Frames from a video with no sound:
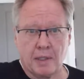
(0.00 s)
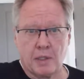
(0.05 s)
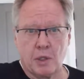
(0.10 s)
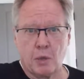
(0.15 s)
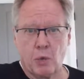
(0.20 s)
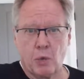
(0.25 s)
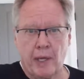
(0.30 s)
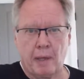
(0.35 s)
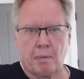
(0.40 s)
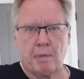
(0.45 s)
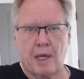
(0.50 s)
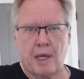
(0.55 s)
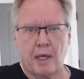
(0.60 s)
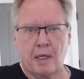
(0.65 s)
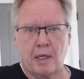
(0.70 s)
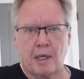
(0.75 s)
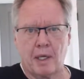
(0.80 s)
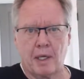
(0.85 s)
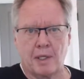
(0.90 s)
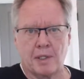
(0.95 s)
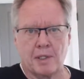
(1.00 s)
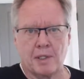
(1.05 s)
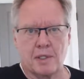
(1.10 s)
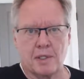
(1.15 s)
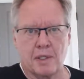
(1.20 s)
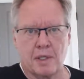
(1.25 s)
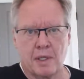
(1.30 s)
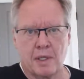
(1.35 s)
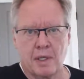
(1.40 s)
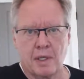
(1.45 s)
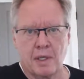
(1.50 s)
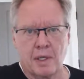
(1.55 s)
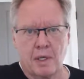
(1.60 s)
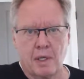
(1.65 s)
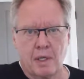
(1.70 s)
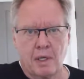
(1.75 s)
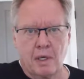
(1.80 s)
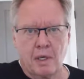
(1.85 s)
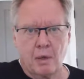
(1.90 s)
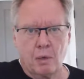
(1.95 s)
Rick Manelius
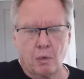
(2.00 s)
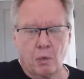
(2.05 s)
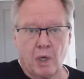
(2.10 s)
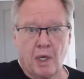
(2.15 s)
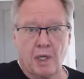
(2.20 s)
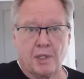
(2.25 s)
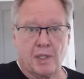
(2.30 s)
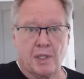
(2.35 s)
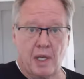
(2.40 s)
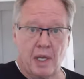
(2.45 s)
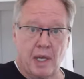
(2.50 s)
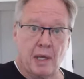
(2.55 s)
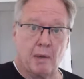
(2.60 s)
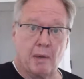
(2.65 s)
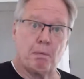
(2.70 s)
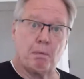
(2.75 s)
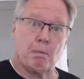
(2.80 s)
was a